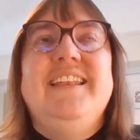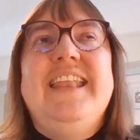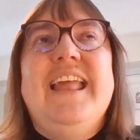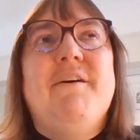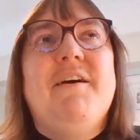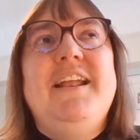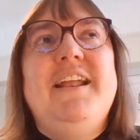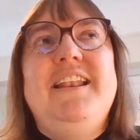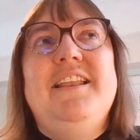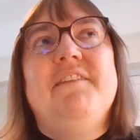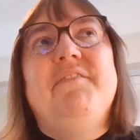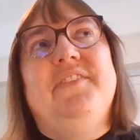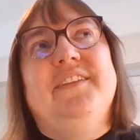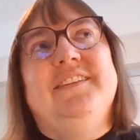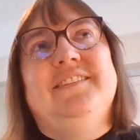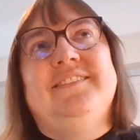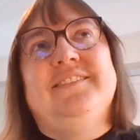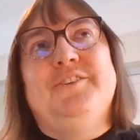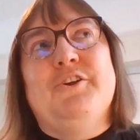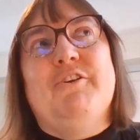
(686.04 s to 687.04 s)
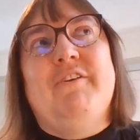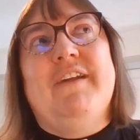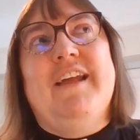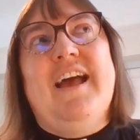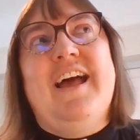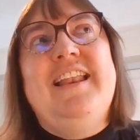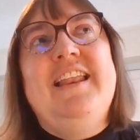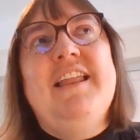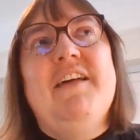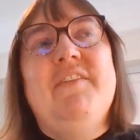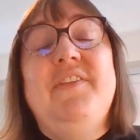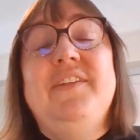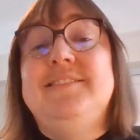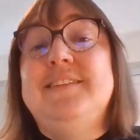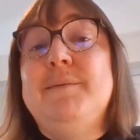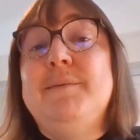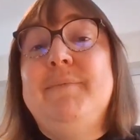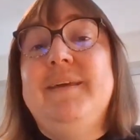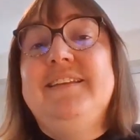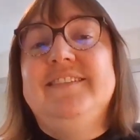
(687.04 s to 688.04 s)
Now, I love this story. I love this
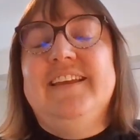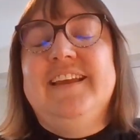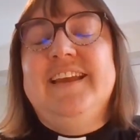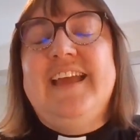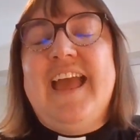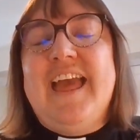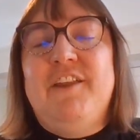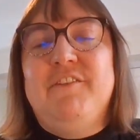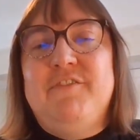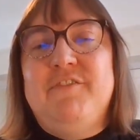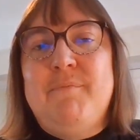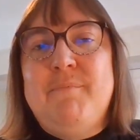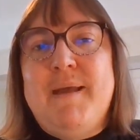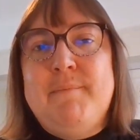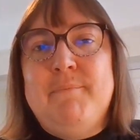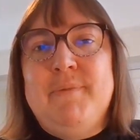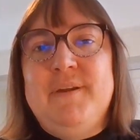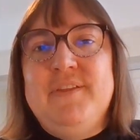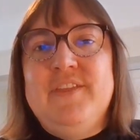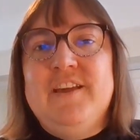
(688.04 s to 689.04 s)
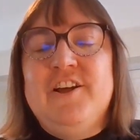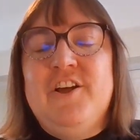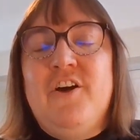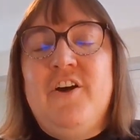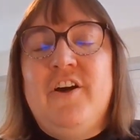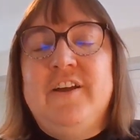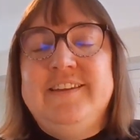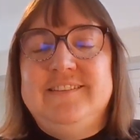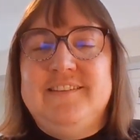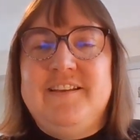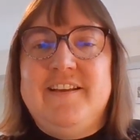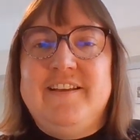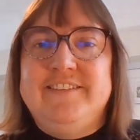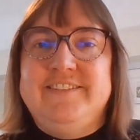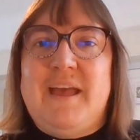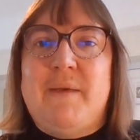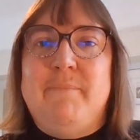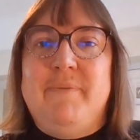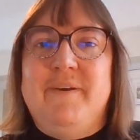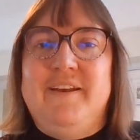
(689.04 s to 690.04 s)
image again of remembering that God is our
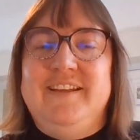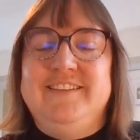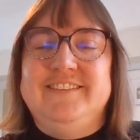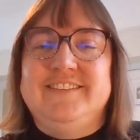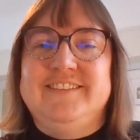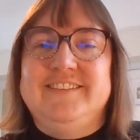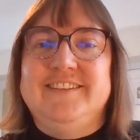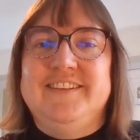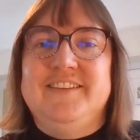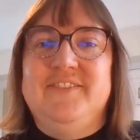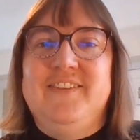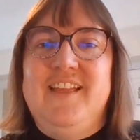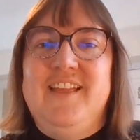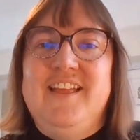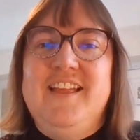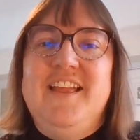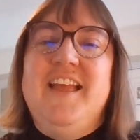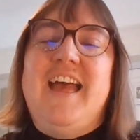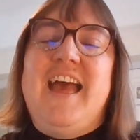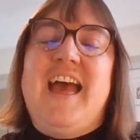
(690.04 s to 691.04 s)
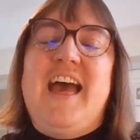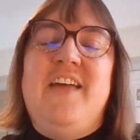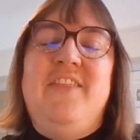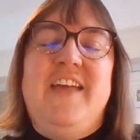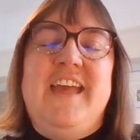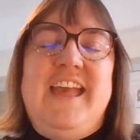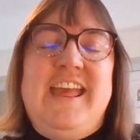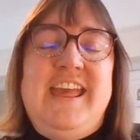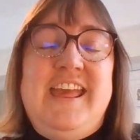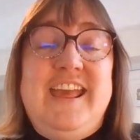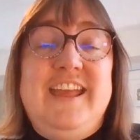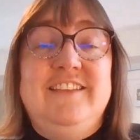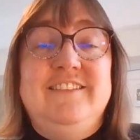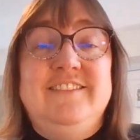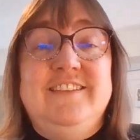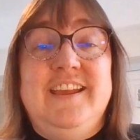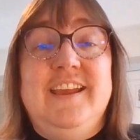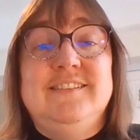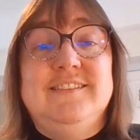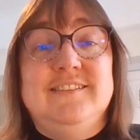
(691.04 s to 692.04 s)
shepherd, and that here
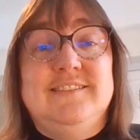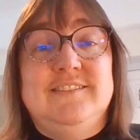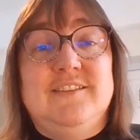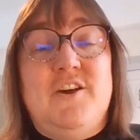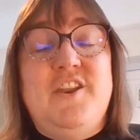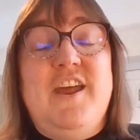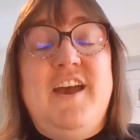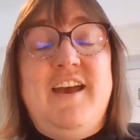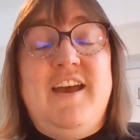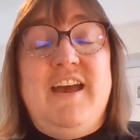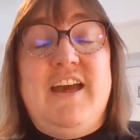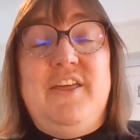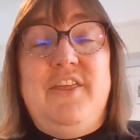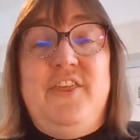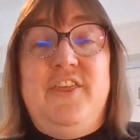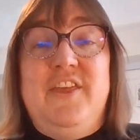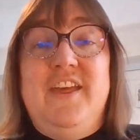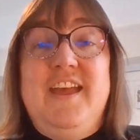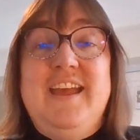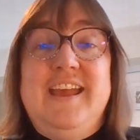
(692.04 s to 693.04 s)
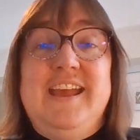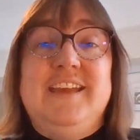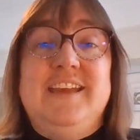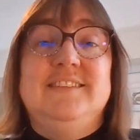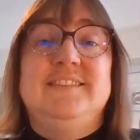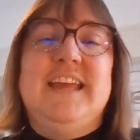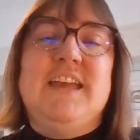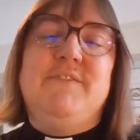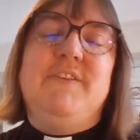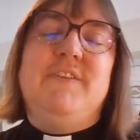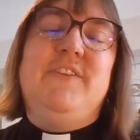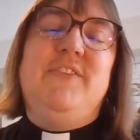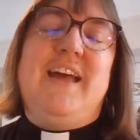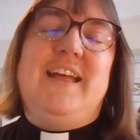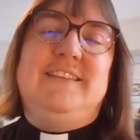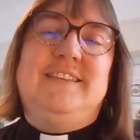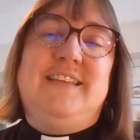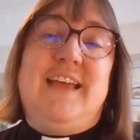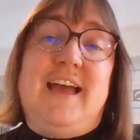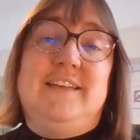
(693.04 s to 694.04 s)
Jesus on earth is giving
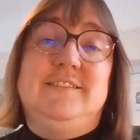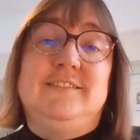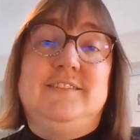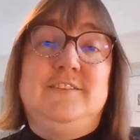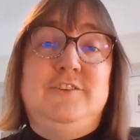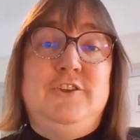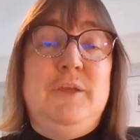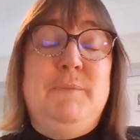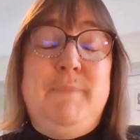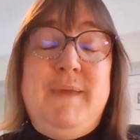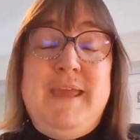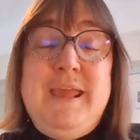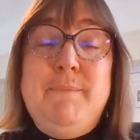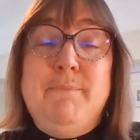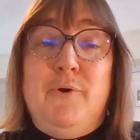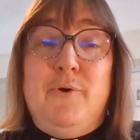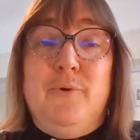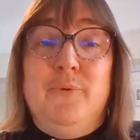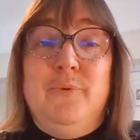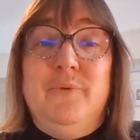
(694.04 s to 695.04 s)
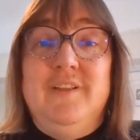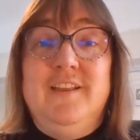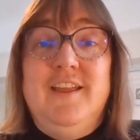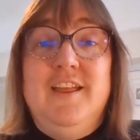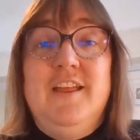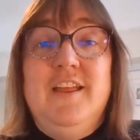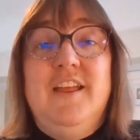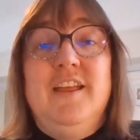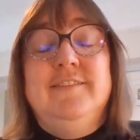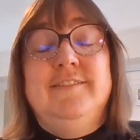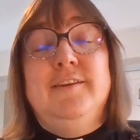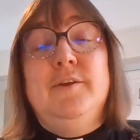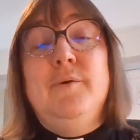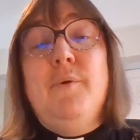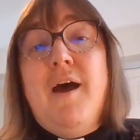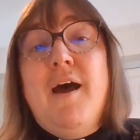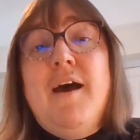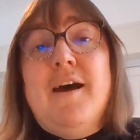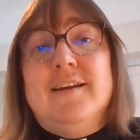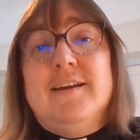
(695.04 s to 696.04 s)
that task to people,
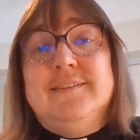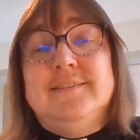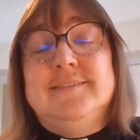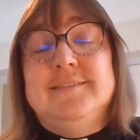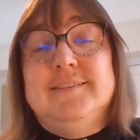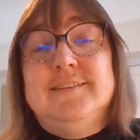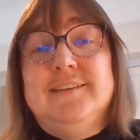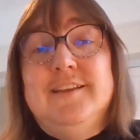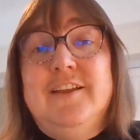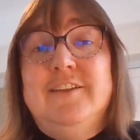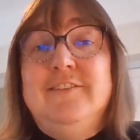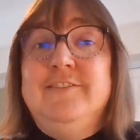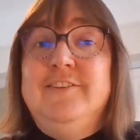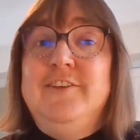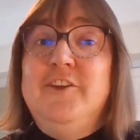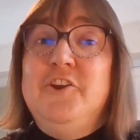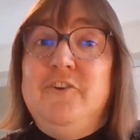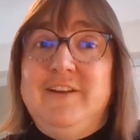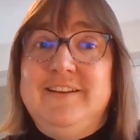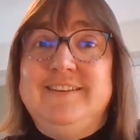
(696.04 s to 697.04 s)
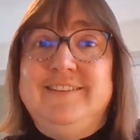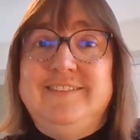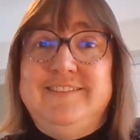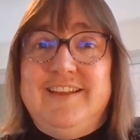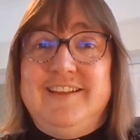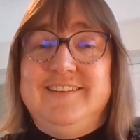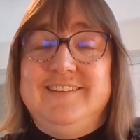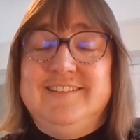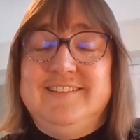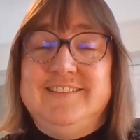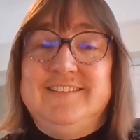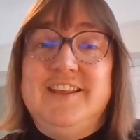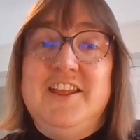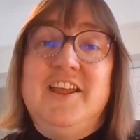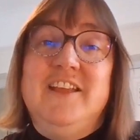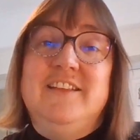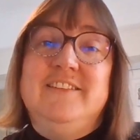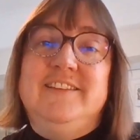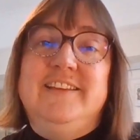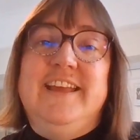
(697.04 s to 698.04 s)
to us, to Christians,
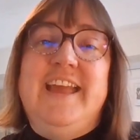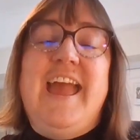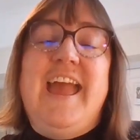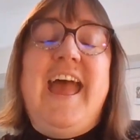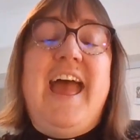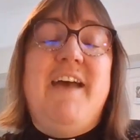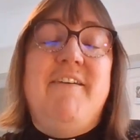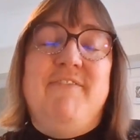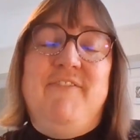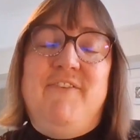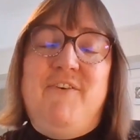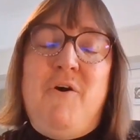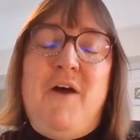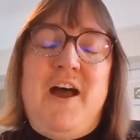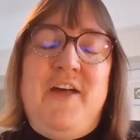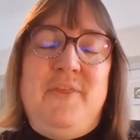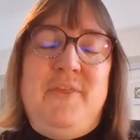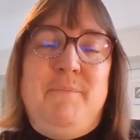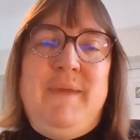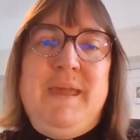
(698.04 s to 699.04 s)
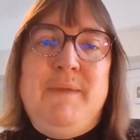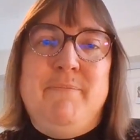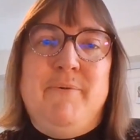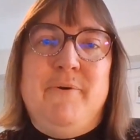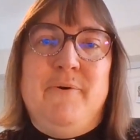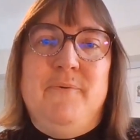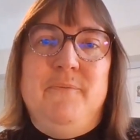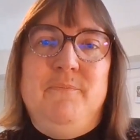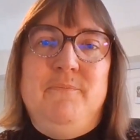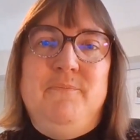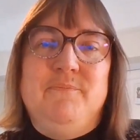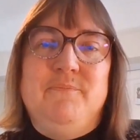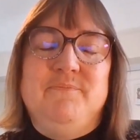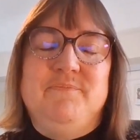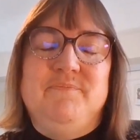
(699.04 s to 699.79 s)
to care for other people.